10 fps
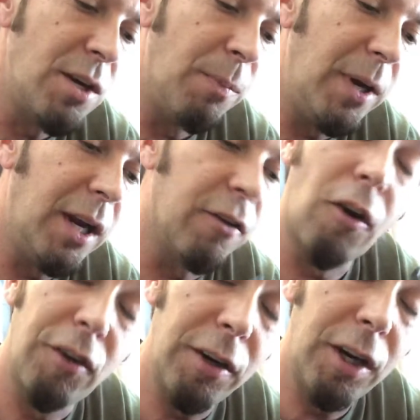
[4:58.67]
and being as
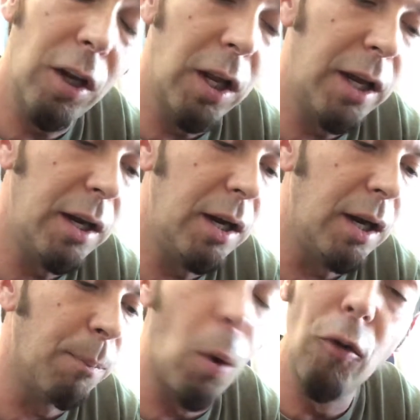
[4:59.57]
articulated
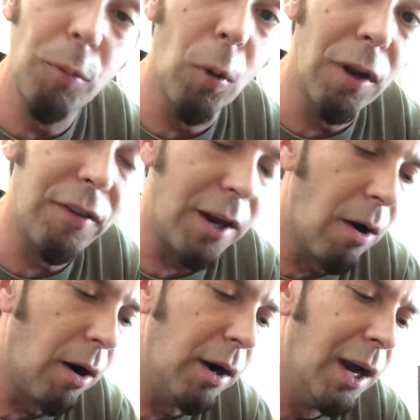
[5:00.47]
and posable as they
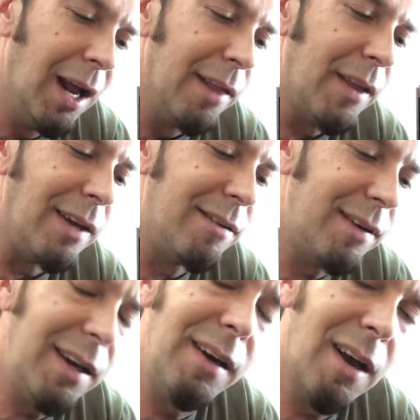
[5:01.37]
are, they
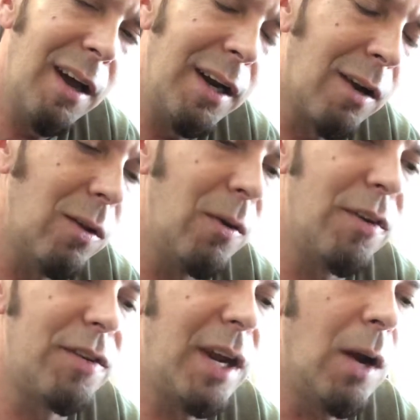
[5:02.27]
did not include a
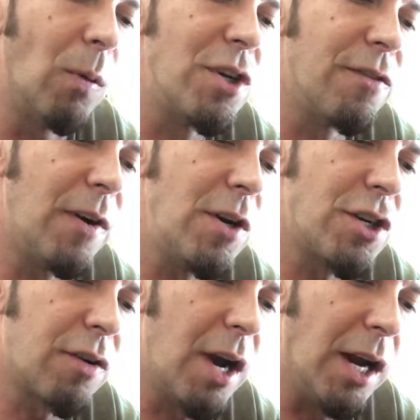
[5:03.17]
stand, which is very
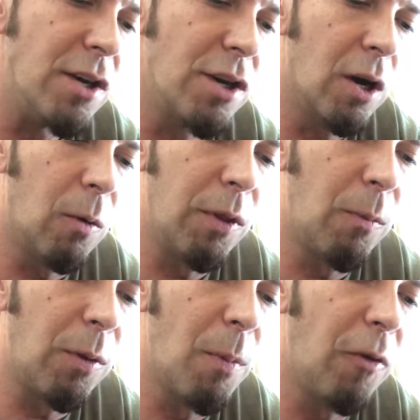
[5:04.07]
strange. You
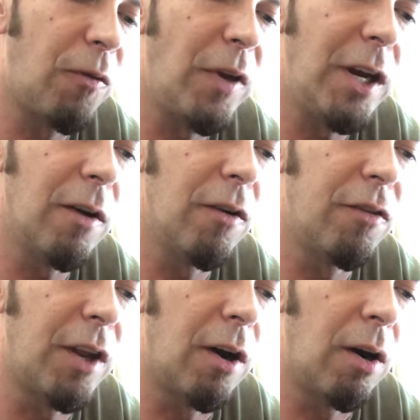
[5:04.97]
with most
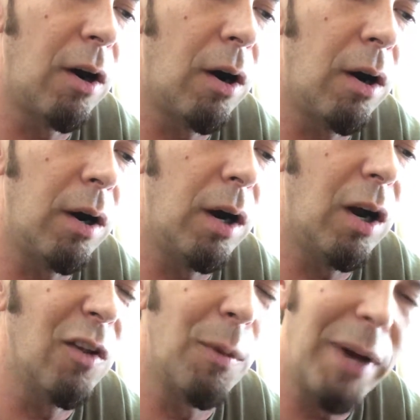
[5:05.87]
figures that are
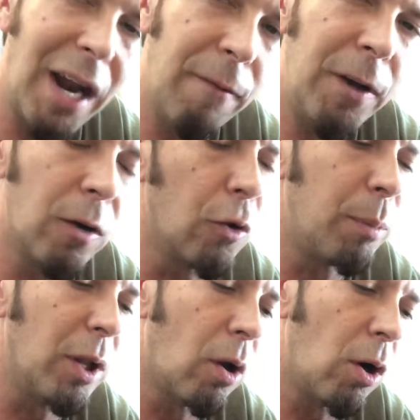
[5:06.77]
a little bit heavier, a little
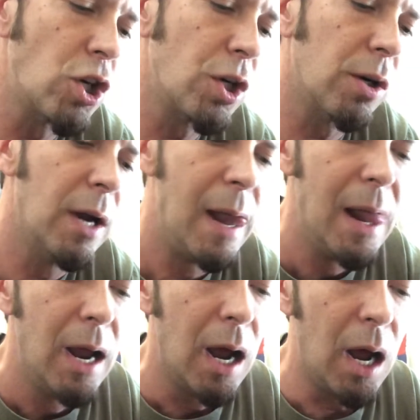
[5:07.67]
bit larger,
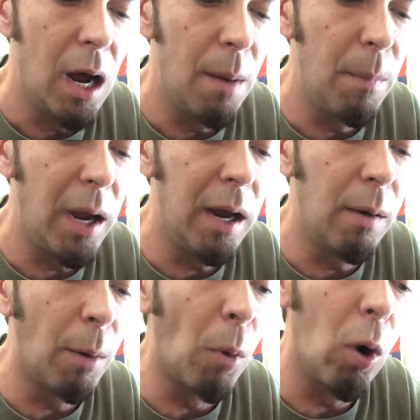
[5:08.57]
and
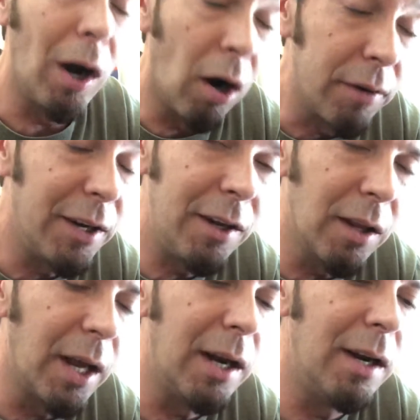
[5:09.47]
are more
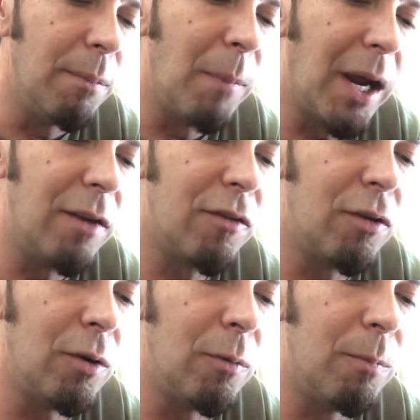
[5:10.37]
articulated and made
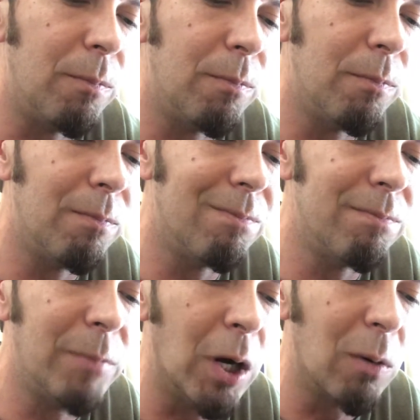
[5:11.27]
to,
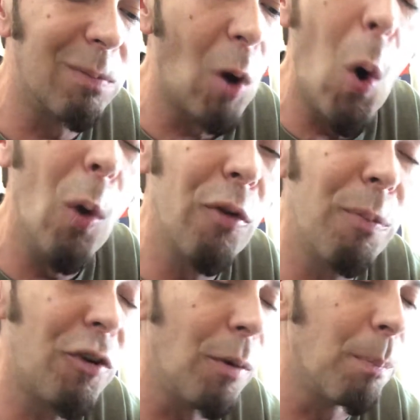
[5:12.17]
you know,
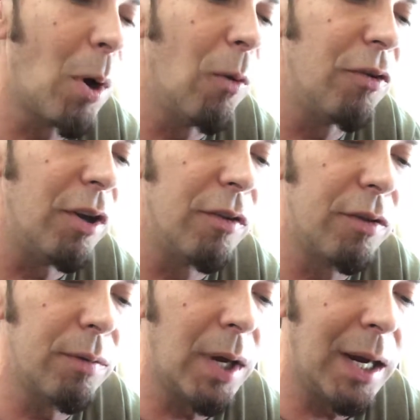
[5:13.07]
hold certain
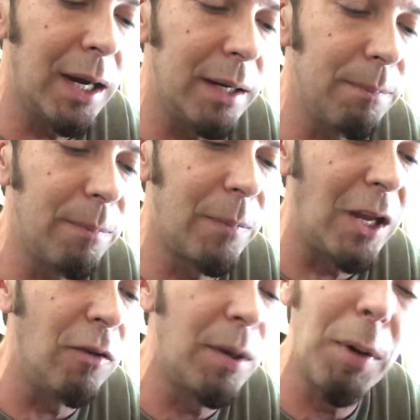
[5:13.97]
poses that
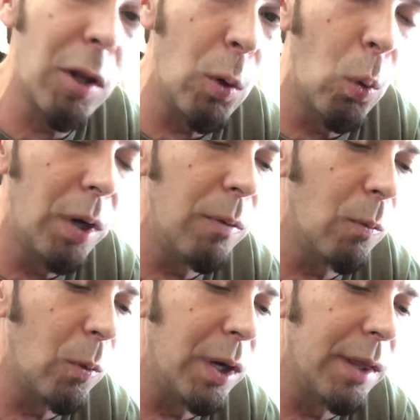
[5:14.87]
you typically
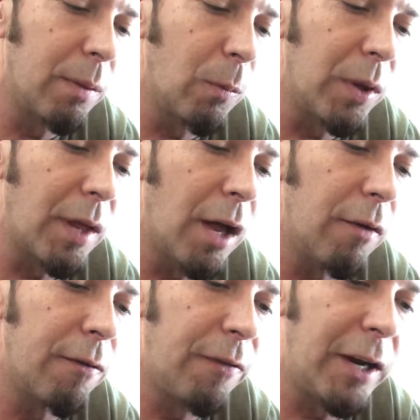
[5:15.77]
wouldn't with
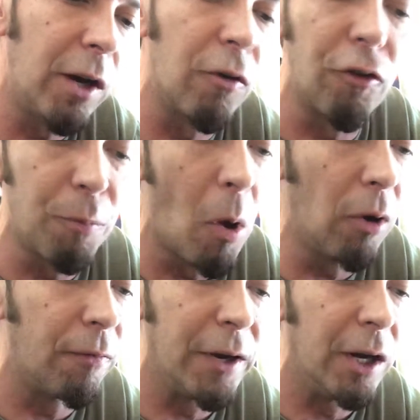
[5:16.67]
other figures or
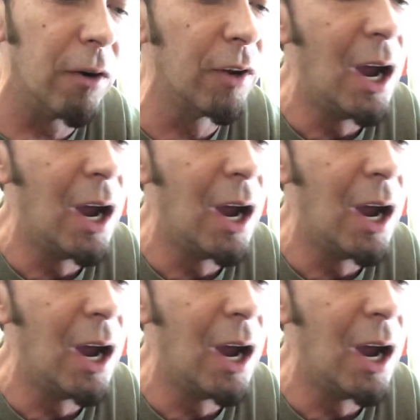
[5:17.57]
smaller figures.